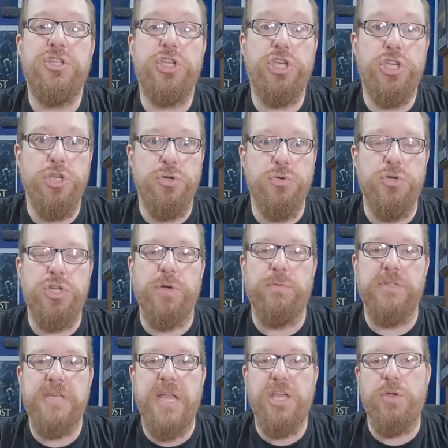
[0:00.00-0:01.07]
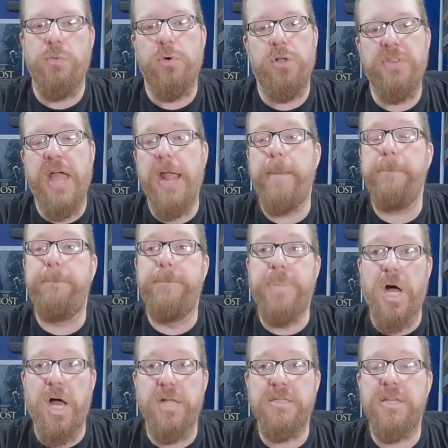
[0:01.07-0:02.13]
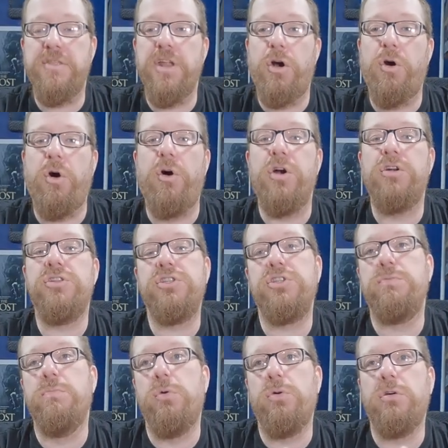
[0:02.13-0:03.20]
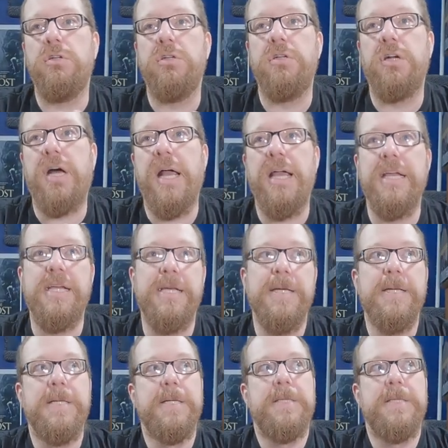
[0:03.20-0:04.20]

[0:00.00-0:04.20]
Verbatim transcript: is huge and will take you all night, but there are smaller, like